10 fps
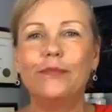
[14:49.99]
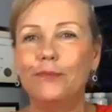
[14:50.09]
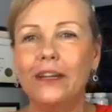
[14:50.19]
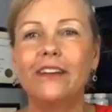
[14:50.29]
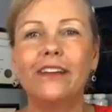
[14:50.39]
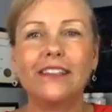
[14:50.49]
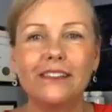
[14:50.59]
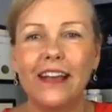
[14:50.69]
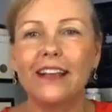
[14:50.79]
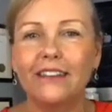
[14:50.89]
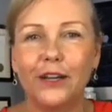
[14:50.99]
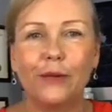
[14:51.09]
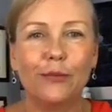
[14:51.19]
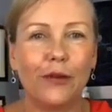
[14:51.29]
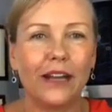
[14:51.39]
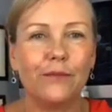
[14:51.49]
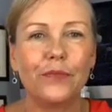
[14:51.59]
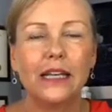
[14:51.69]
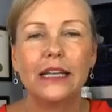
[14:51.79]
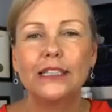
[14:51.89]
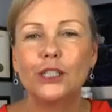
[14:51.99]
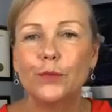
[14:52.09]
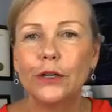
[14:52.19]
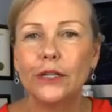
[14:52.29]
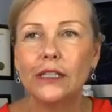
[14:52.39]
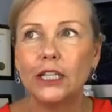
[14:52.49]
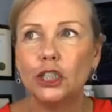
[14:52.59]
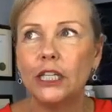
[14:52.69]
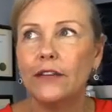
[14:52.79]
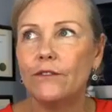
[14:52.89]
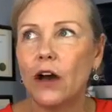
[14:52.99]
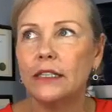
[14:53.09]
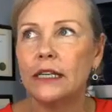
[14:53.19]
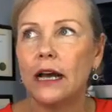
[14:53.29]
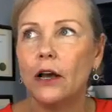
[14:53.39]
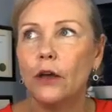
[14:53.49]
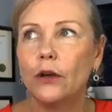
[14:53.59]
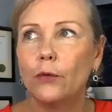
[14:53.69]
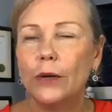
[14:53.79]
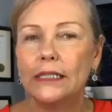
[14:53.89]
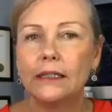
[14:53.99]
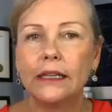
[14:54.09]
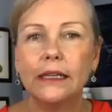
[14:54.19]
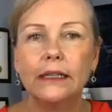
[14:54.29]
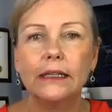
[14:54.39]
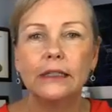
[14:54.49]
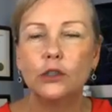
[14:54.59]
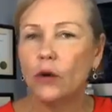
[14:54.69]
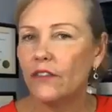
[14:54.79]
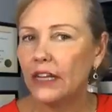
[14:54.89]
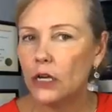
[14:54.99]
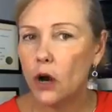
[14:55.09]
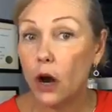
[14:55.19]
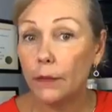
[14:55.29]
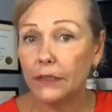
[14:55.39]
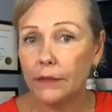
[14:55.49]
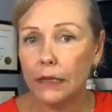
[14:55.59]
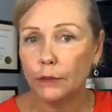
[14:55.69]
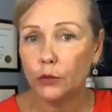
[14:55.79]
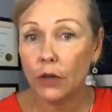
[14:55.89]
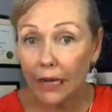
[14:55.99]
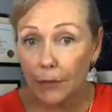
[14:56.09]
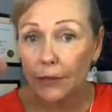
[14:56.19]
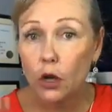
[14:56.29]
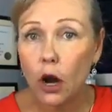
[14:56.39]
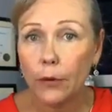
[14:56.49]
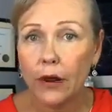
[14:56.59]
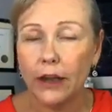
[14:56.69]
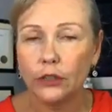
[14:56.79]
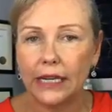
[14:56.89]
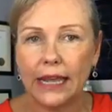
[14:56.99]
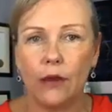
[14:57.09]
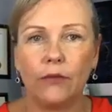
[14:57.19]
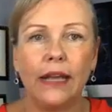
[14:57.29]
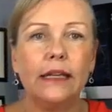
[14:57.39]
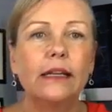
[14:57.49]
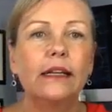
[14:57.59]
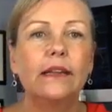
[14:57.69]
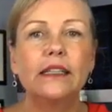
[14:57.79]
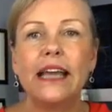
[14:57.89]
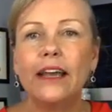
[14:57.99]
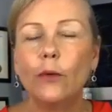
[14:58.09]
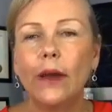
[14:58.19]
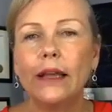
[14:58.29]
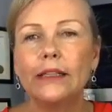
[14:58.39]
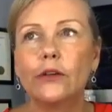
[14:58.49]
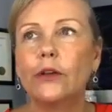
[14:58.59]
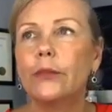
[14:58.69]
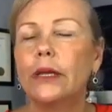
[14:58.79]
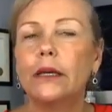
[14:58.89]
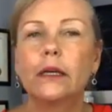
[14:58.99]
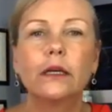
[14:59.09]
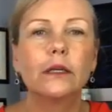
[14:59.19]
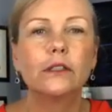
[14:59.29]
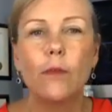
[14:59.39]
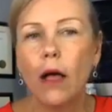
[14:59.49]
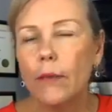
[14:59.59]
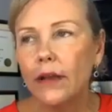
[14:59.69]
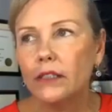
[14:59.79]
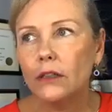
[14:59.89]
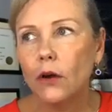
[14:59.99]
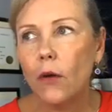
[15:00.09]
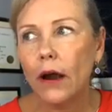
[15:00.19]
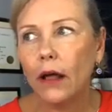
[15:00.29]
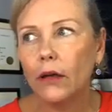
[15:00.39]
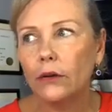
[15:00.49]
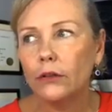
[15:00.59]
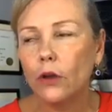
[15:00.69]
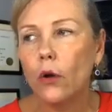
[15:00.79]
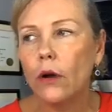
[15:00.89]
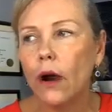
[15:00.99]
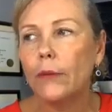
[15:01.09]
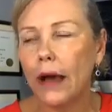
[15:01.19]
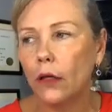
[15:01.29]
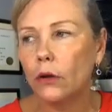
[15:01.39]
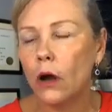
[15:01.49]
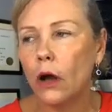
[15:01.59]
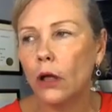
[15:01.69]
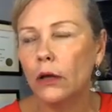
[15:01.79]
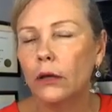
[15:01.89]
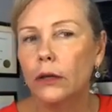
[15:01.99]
Beer is like liquid bread. Spirits like gin, vodka, whiskey don't have any carbs in them. So we're talking about the carbohydrate count, right? the takeaway is going to be small amounts of low carb alcohol